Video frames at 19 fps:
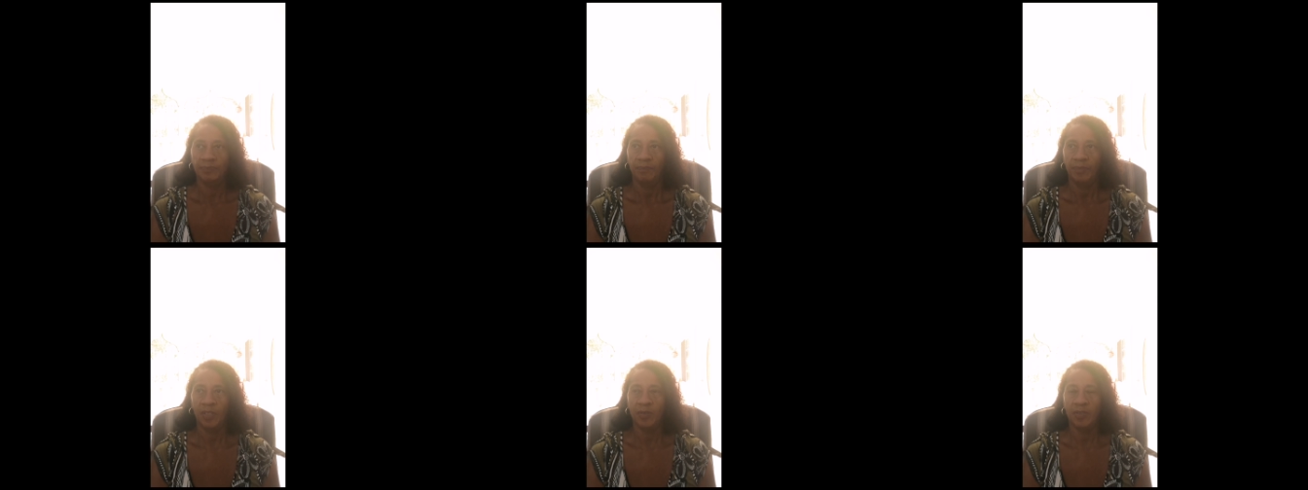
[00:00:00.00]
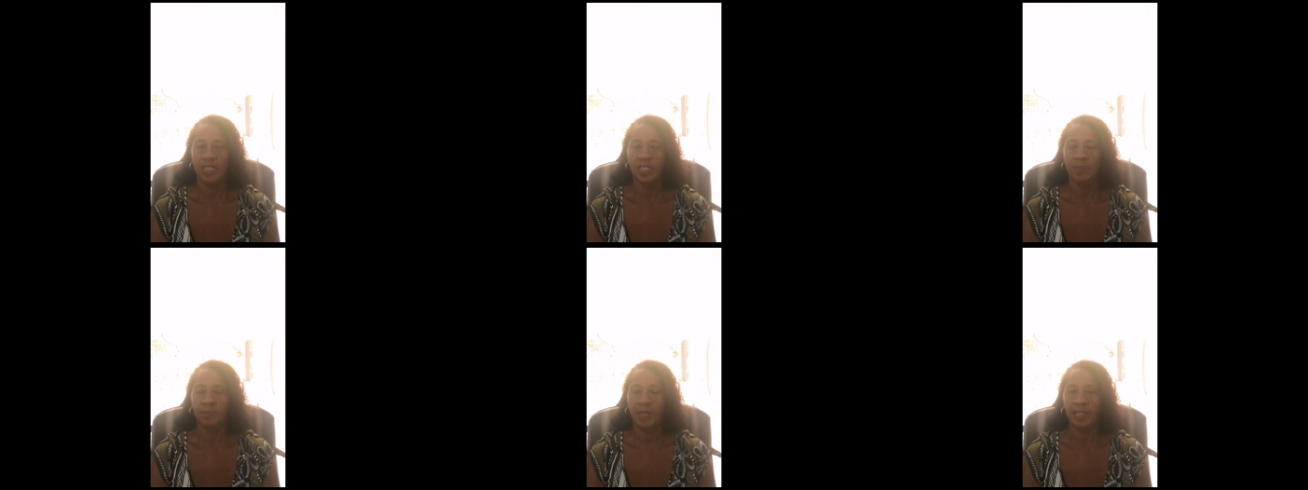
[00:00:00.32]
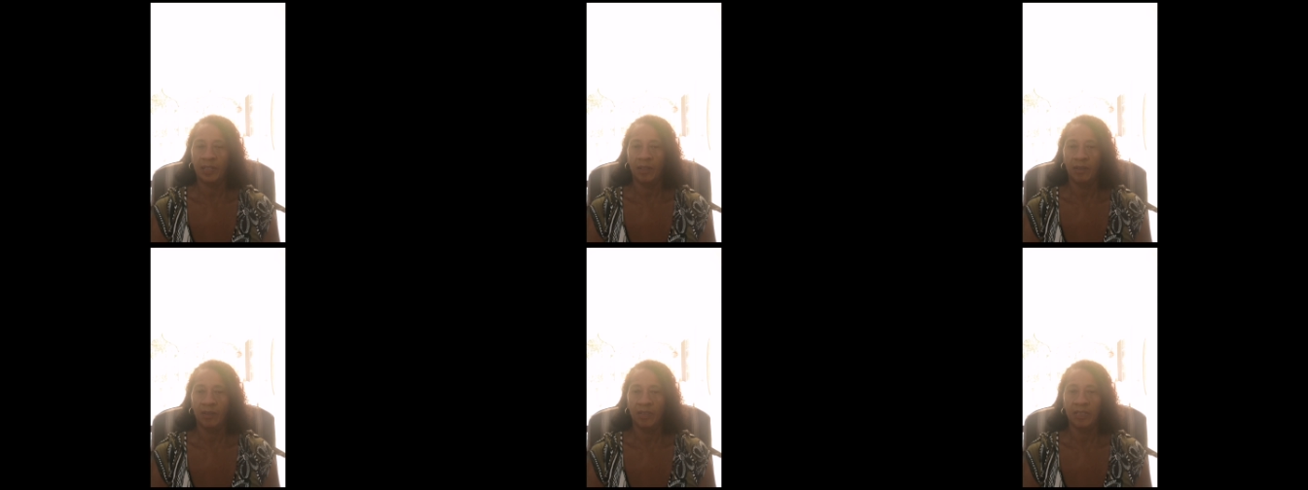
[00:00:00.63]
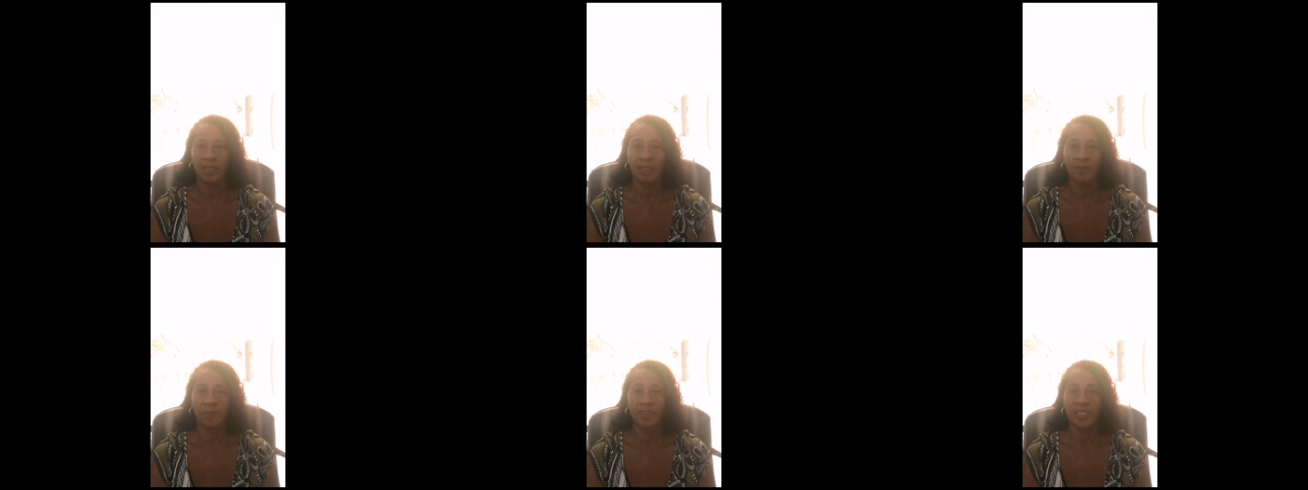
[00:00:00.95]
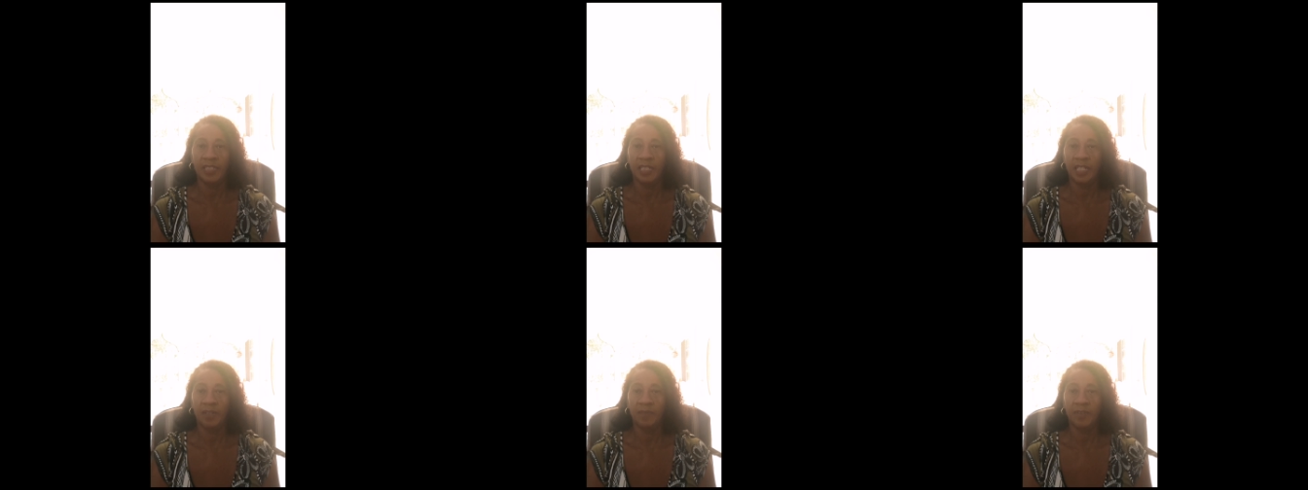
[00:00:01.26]
because it's bank holiday,
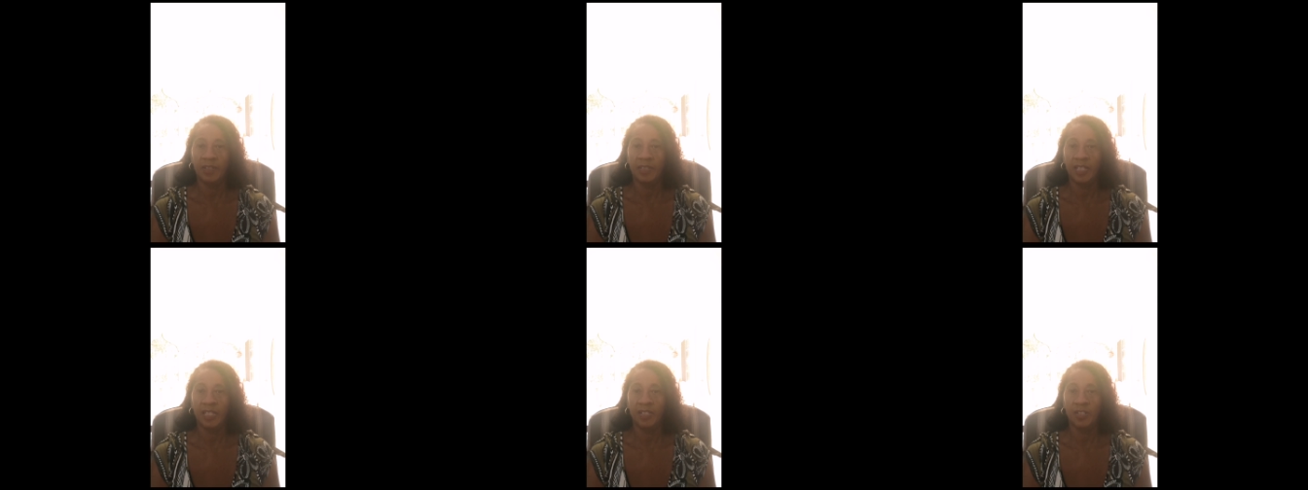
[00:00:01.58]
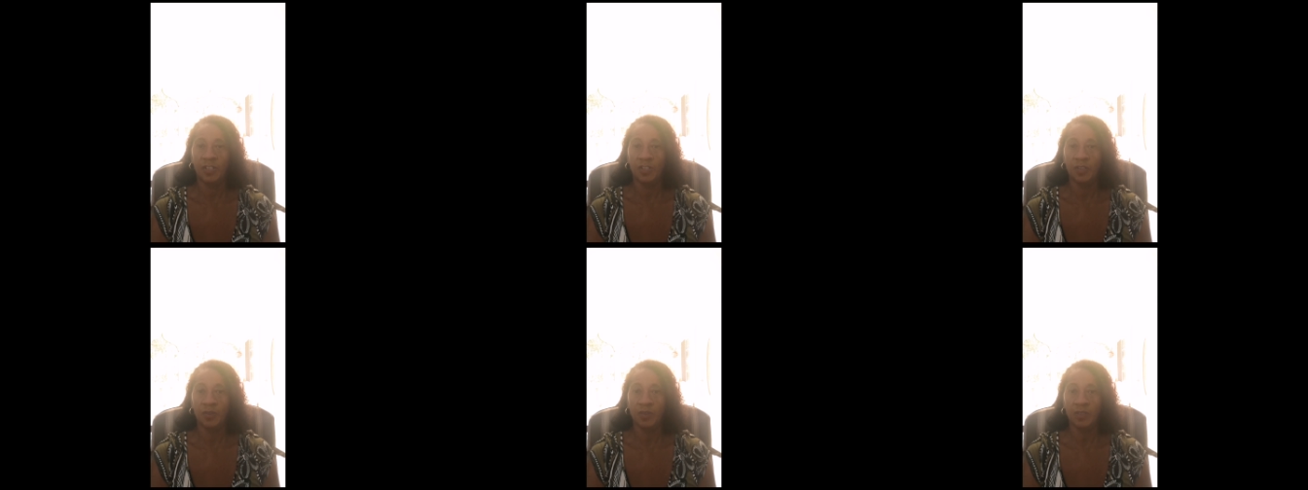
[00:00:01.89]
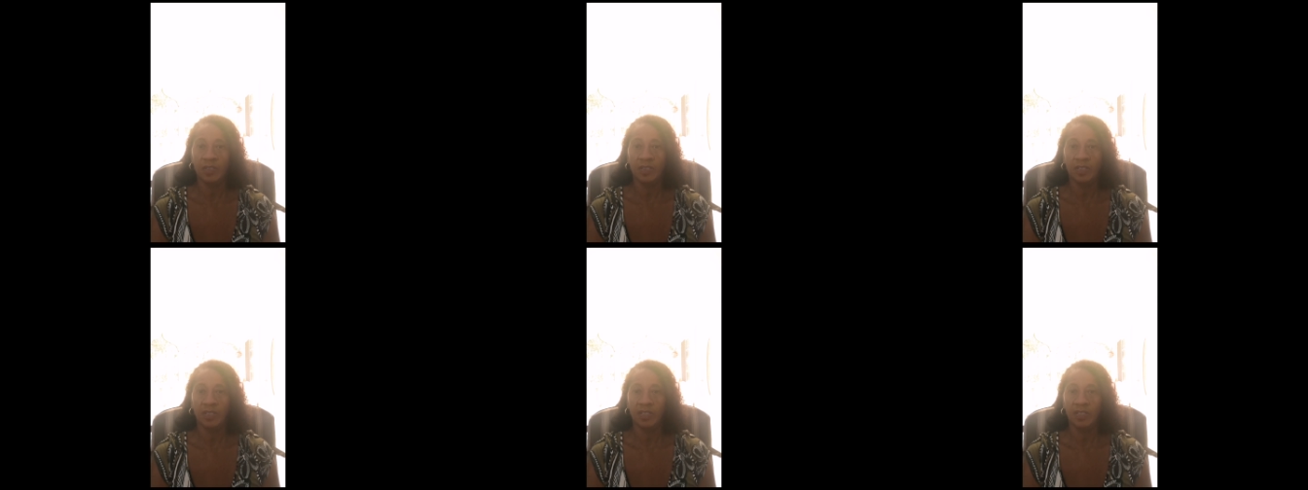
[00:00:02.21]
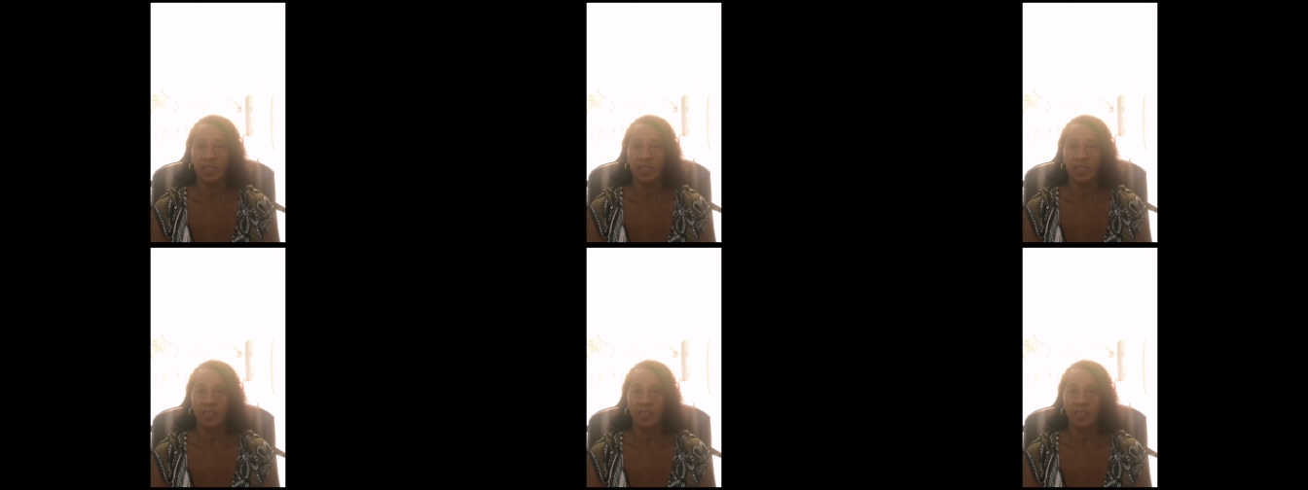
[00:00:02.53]
obviously everything's shut.